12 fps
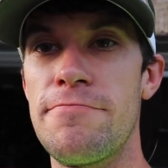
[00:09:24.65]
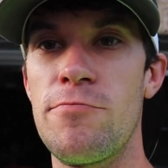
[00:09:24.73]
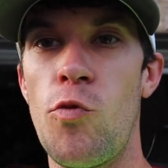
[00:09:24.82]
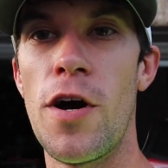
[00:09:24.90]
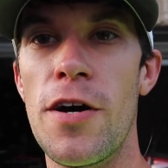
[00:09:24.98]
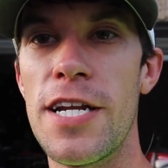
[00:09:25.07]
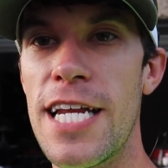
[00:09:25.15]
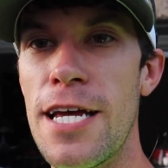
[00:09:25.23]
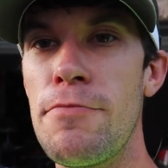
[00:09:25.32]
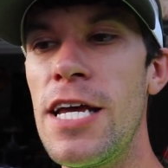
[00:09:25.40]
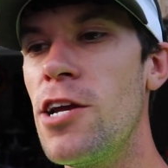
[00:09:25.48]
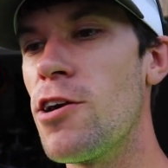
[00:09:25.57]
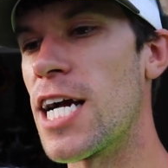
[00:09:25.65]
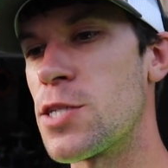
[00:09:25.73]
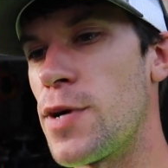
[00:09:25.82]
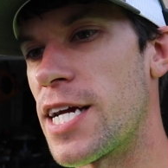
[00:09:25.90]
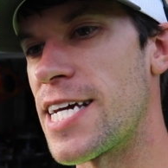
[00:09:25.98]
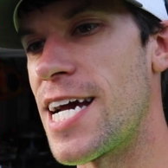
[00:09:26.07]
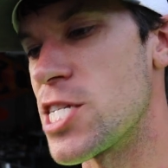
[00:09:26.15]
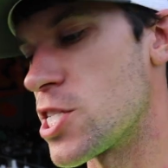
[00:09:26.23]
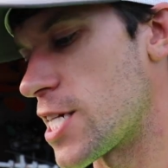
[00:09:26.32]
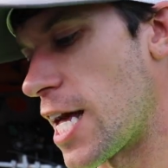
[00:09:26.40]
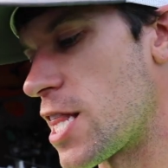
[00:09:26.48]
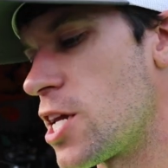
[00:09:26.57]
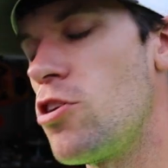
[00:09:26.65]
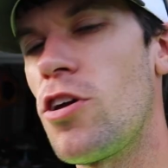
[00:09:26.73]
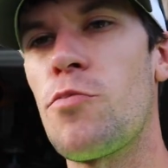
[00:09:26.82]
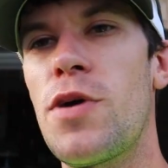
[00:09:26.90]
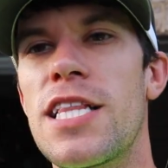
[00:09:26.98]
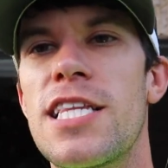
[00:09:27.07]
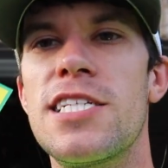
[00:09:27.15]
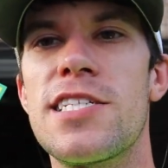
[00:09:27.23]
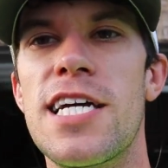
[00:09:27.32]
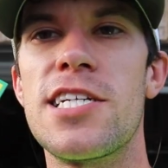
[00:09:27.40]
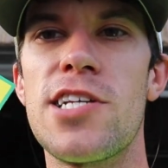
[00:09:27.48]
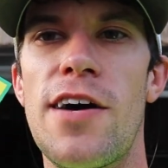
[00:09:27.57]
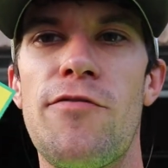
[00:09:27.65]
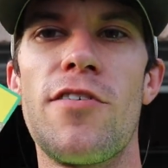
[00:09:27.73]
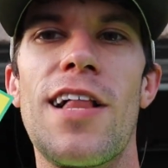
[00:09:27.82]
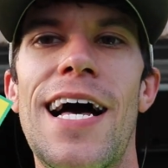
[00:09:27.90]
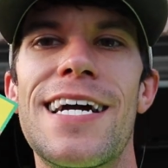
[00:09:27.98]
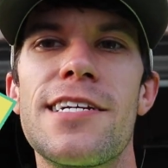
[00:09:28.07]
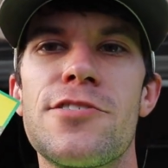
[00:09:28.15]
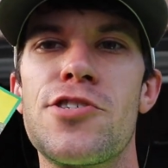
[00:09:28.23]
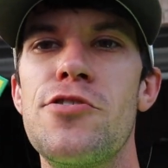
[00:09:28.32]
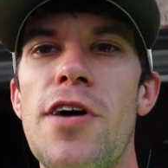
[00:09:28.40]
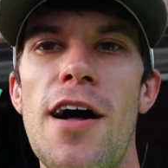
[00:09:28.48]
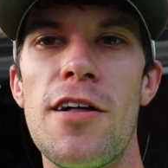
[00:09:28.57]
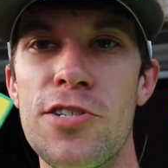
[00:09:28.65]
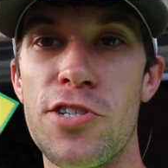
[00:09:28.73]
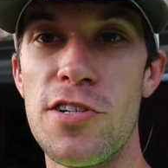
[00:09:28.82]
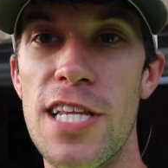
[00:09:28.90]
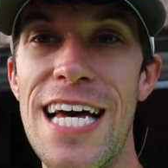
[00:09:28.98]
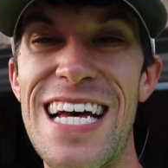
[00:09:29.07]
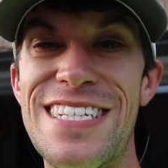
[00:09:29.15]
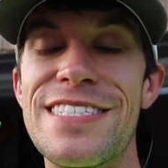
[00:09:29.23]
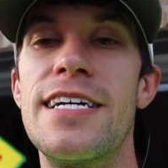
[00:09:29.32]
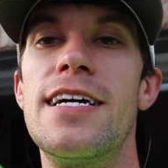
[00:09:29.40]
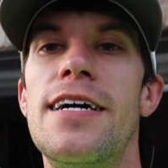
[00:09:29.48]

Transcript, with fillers: What, did it meet your expectations? I think you can pick these things up for like $2 or less.